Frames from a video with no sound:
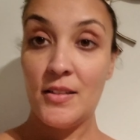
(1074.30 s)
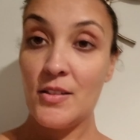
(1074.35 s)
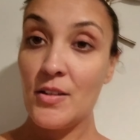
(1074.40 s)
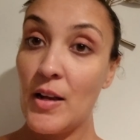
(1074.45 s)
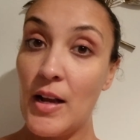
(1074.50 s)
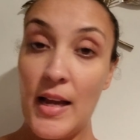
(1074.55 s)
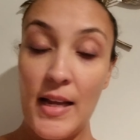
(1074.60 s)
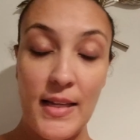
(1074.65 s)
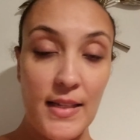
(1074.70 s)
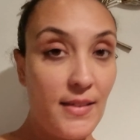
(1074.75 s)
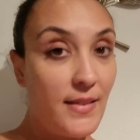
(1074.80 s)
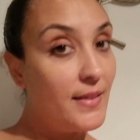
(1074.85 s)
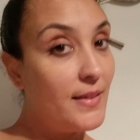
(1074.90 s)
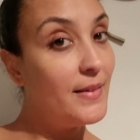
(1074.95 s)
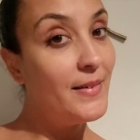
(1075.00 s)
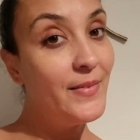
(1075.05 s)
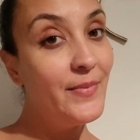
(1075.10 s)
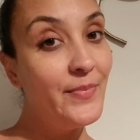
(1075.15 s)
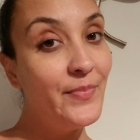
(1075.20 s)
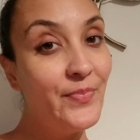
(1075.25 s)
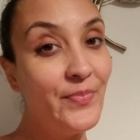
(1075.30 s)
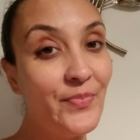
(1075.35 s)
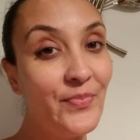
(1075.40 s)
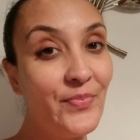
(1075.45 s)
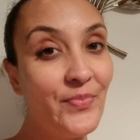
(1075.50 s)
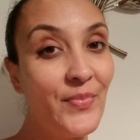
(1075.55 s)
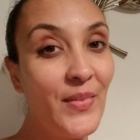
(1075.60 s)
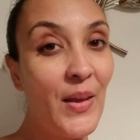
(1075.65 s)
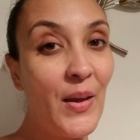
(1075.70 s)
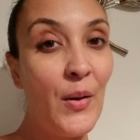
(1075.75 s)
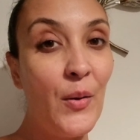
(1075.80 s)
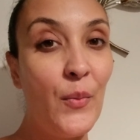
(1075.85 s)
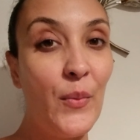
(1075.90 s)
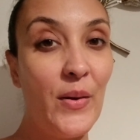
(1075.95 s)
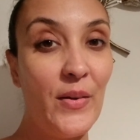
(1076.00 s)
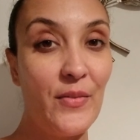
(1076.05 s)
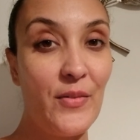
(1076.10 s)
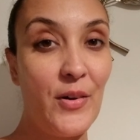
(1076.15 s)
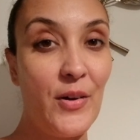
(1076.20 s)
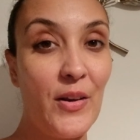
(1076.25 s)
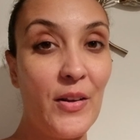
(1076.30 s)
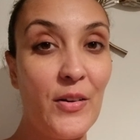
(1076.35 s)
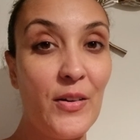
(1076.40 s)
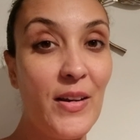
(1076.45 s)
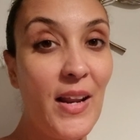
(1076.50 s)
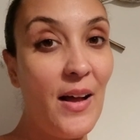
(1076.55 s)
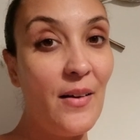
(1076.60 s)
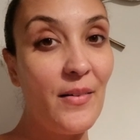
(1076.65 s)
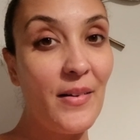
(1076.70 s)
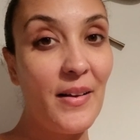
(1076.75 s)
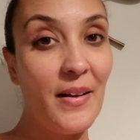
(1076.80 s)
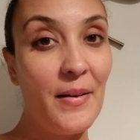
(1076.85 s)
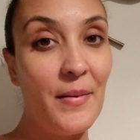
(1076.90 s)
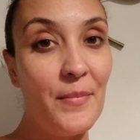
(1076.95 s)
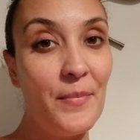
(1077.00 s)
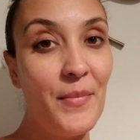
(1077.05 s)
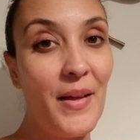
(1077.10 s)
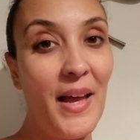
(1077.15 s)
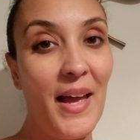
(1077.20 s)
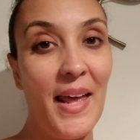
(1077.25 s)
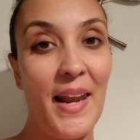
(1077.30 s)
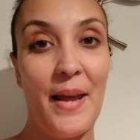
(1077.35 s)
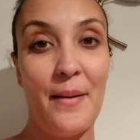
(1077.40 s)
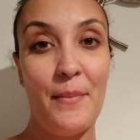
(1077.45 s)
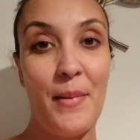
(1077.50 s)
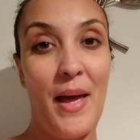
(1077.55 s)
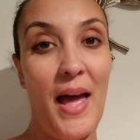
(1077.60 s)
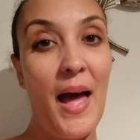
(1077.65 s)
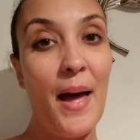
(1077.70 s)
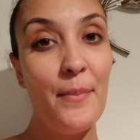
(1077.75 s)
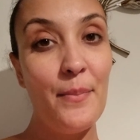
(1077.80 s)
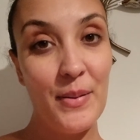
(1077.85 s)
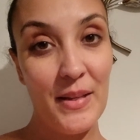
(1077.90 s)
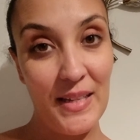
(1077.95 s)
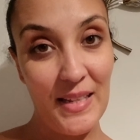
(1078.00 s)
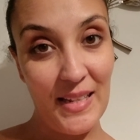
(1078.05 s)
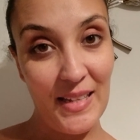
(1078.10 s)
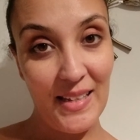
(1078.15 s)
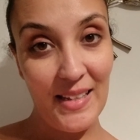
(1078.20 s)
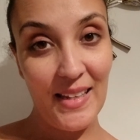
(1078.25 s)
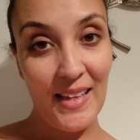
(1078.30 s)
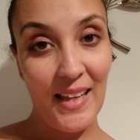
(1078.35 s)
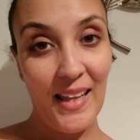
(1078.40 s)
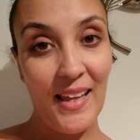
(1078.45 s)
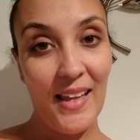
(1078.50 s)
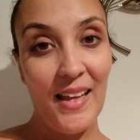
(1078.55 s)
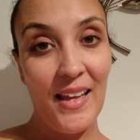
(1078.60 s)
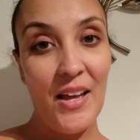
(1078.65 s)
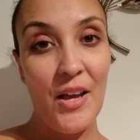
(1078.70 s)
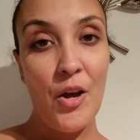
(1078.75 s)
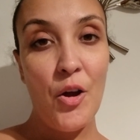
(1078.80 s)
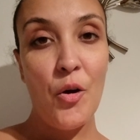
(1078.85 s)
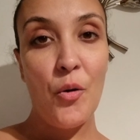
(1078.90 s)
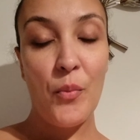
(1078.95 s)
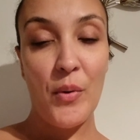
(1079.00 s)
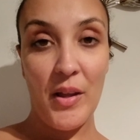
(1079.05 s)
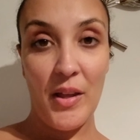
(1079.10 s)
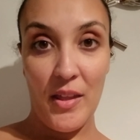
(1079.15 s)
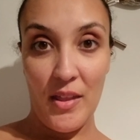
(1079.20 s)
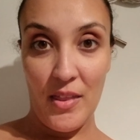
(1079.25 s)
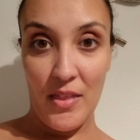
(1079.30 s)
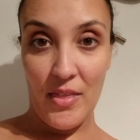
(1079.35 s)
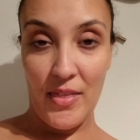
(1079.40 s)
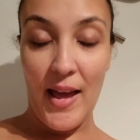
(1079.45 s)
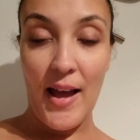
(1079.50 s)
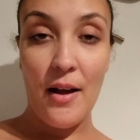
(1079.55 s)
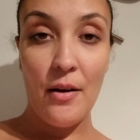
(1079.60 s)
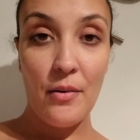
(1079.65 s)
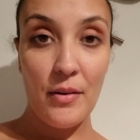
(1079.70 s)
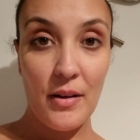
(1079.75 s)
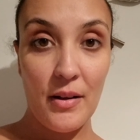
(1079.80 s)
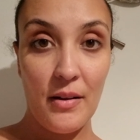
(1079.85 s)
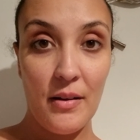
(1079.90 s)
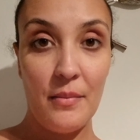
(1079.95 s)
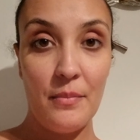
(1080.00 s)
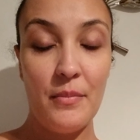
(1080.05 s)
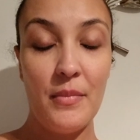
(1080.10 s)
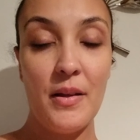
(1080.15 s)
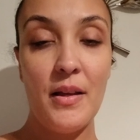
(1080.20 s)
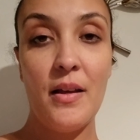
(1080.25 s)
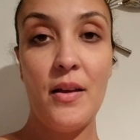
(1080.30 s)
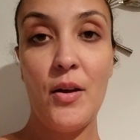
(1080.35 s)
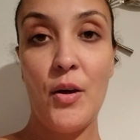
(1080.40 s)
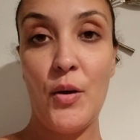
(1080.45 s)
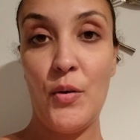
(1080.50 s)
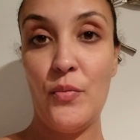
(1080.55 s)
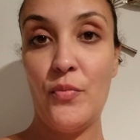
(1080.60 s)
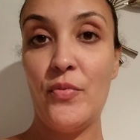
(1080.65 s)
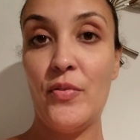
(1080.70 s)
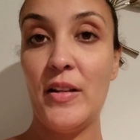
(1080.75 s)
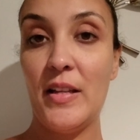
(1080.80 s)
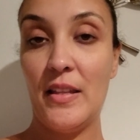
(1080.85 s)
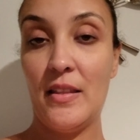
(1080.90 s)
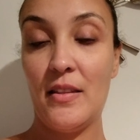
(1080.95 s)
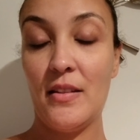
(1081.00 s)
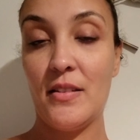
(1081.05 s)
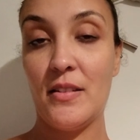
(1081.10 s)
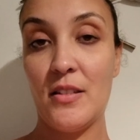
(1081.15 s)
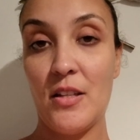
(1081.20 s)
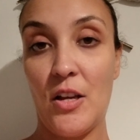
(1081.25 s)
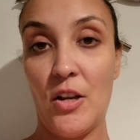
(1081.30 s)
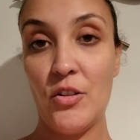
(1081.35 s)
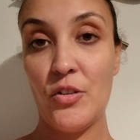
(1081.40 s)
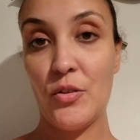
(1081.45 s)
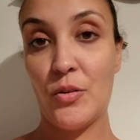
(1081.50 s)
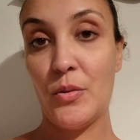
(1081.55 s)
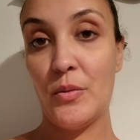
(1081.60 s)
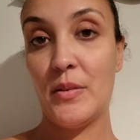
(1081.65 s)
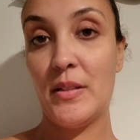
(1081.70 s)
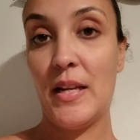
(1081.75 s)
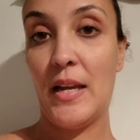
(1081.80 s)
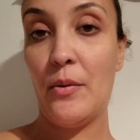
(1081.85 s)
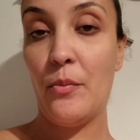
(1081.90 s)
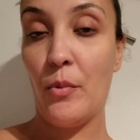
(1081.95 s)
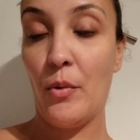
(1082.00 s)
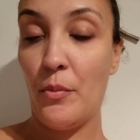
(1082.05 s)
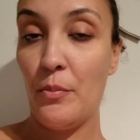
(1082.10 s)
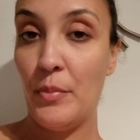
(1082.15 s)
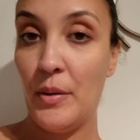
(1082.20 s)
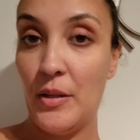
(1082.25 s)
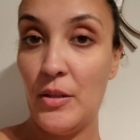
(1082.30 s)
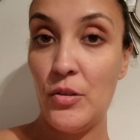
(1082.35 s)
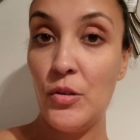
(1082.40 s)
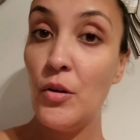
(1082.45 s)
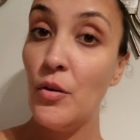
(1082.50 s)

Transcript: So guys, we've got a good outcome and I'm happy with the outcome. Hopefully the surgical date won't be